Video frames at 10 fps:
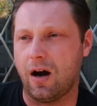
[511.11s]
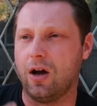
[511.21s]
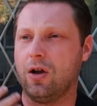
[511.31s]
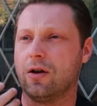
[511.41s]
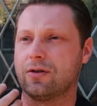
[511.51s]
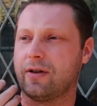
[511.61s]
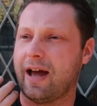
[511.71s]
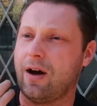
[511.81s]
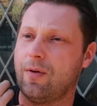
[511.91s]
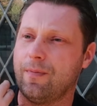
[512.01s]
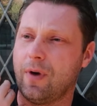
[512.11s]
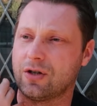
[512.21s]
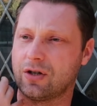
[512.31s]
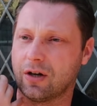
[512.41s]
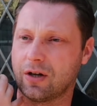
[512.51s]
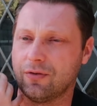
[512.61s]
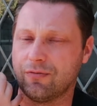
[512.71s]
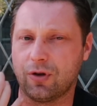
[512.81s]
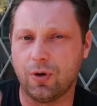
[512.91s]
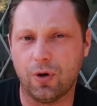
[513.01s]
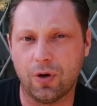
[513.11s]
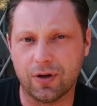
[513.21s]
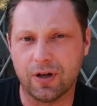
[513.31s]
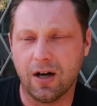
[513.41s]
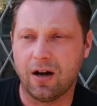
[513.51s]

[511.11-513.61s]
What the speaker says: I looked at how much I could record,